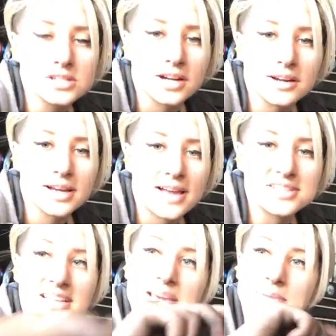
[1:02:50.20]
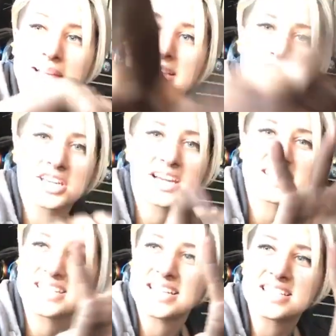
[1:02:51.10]
I have to keep touching it
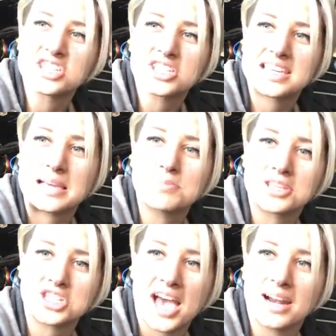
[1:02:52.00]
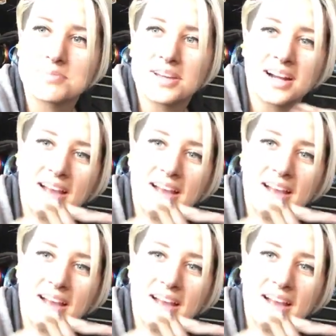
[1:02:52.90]
because it doesn't just keep the chat up there.